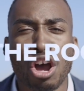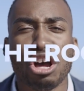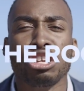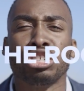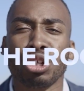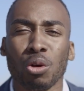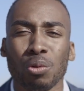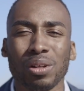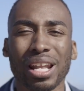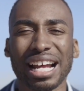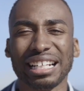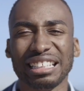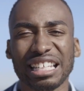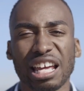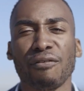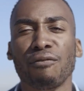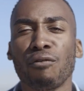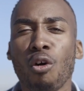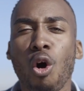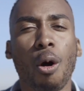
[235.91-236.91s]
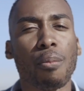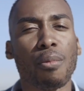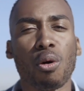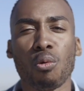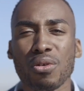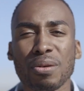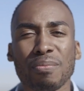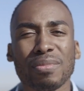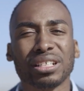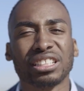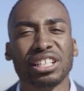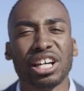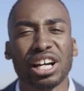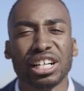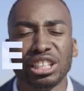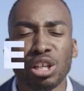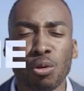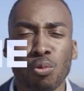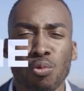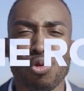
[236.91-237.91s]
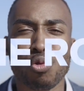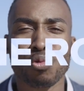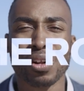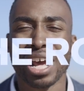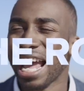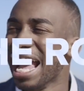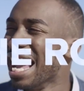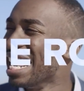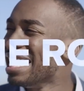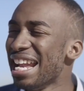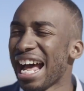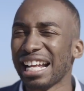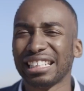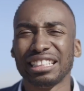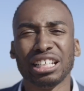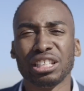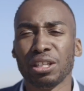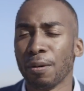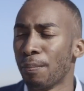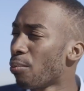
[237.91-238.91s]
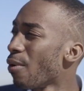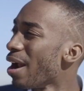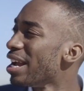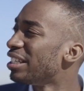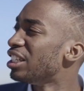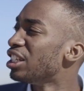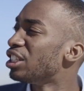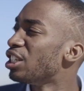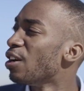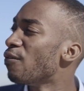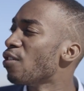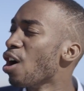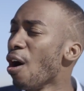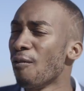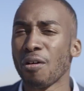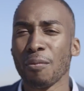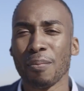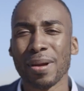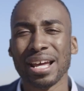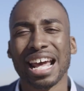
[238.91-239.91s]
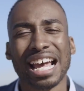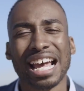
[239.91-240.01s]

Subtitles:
So like that farmer, we must look at the root and not to the branches of government,